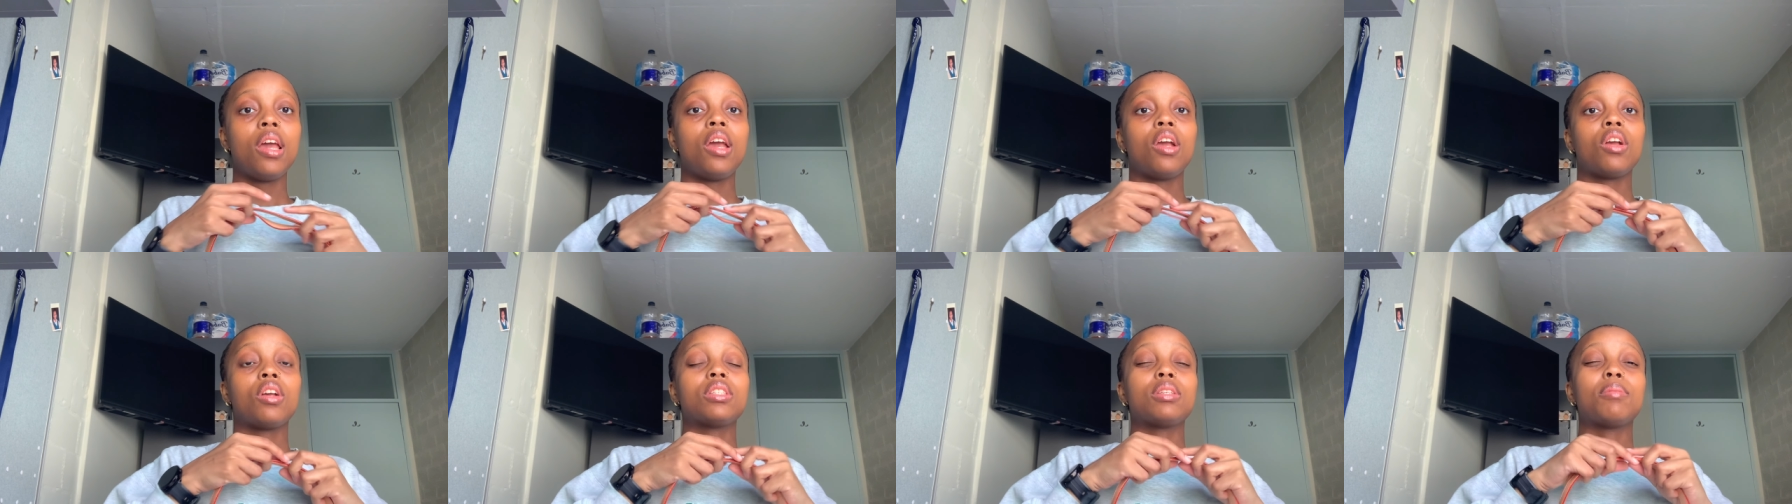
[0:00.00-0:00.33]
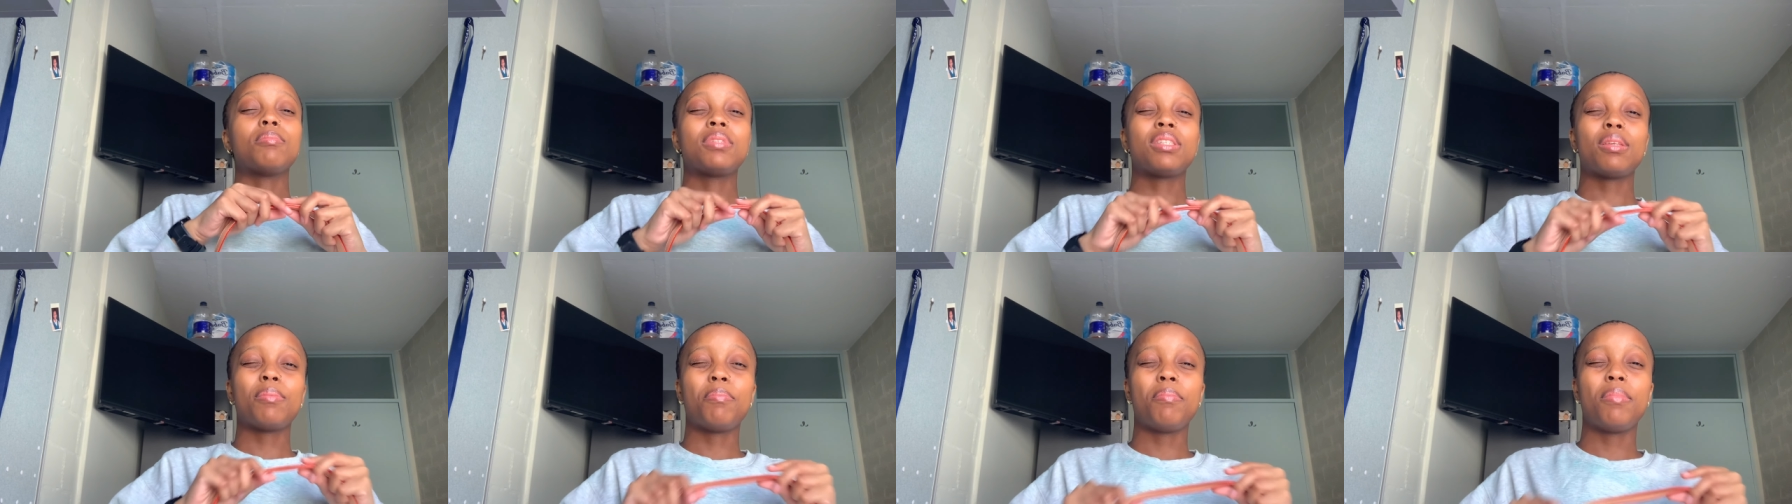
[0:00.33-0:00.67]
because
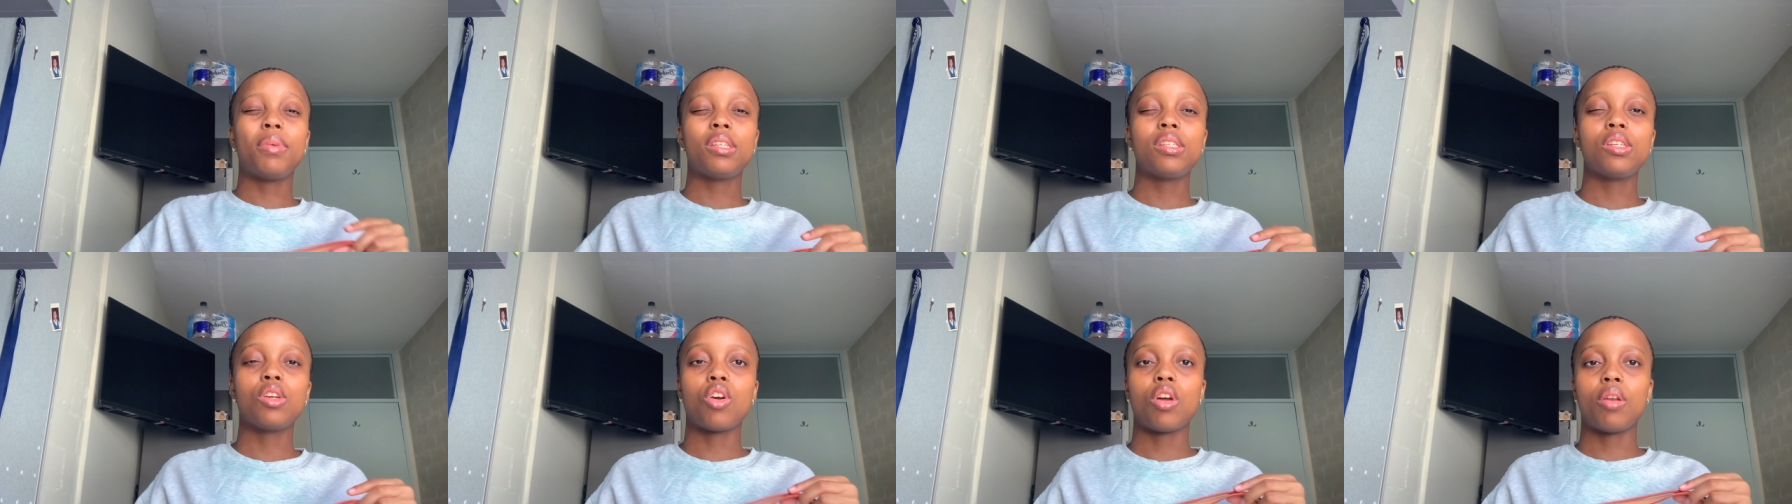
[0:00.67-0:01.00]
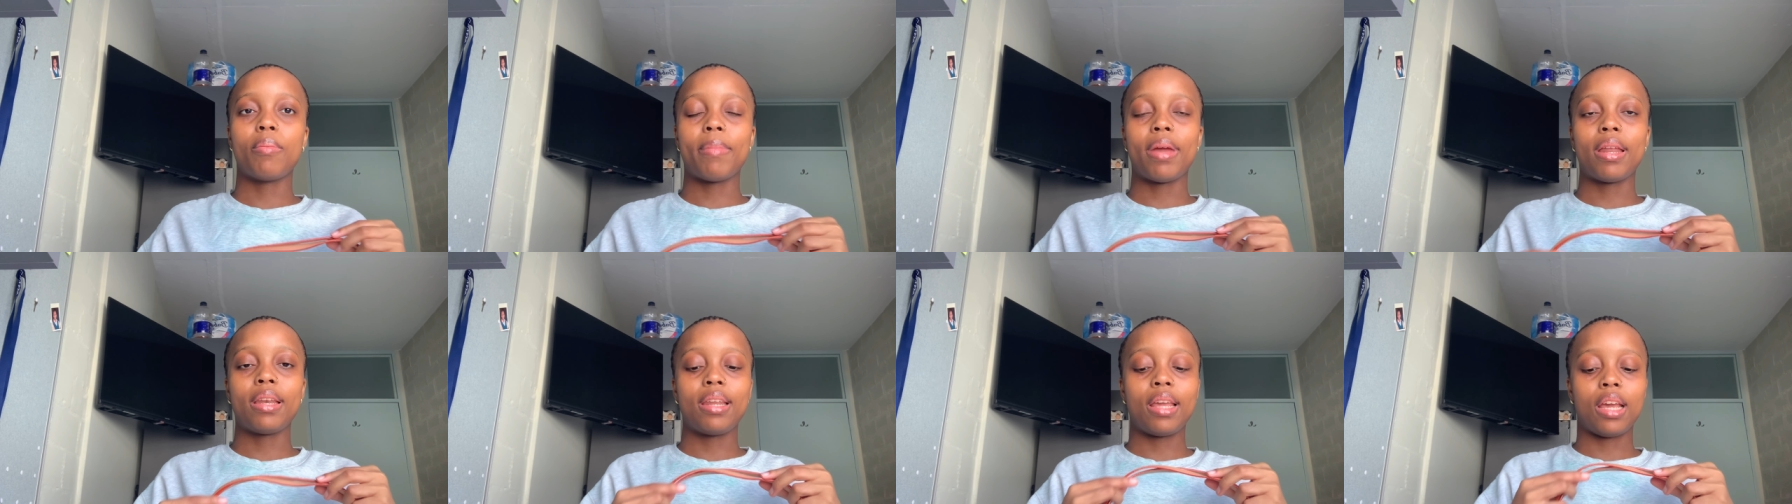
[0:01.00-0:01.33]
i'm submitting
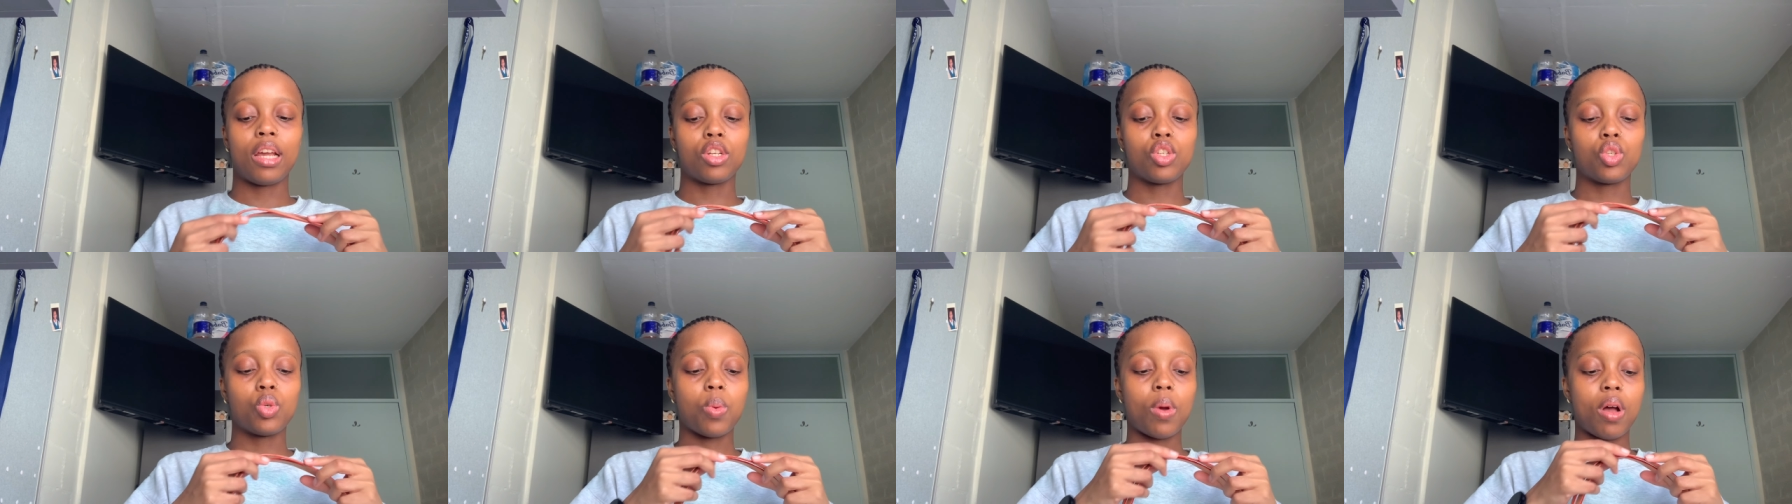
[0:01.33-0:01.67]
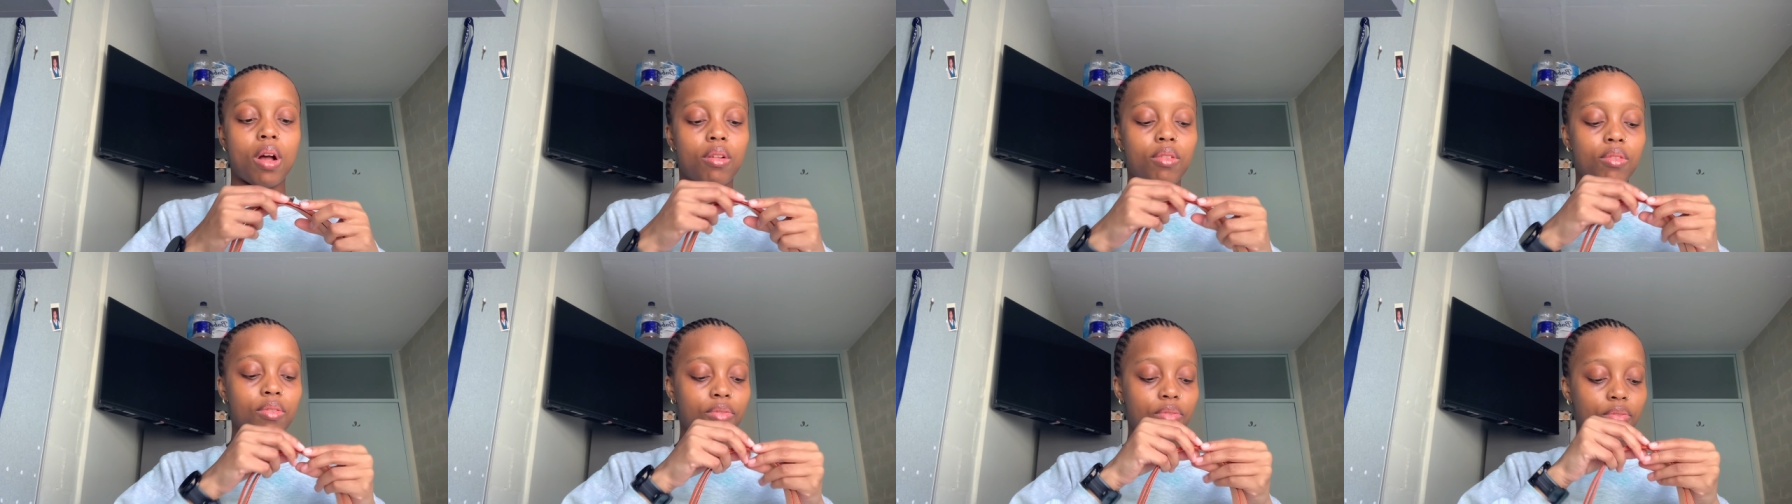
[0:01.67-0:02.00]
on monday at
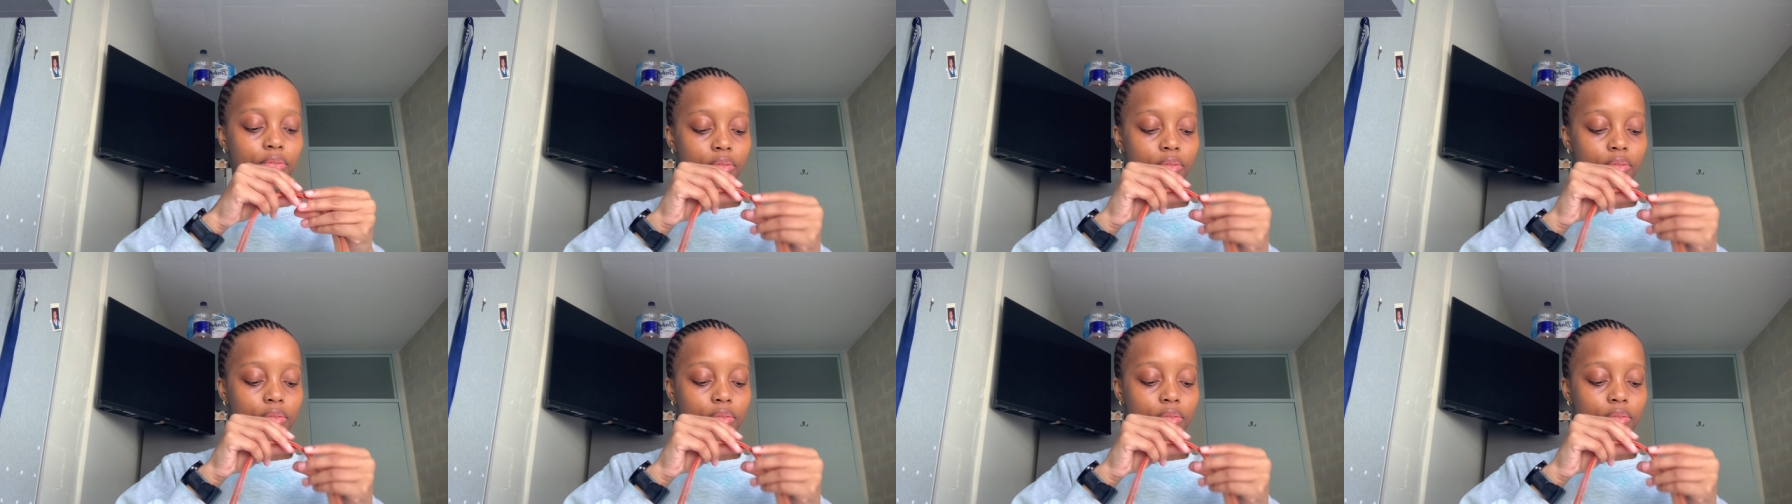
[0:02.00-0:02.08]
12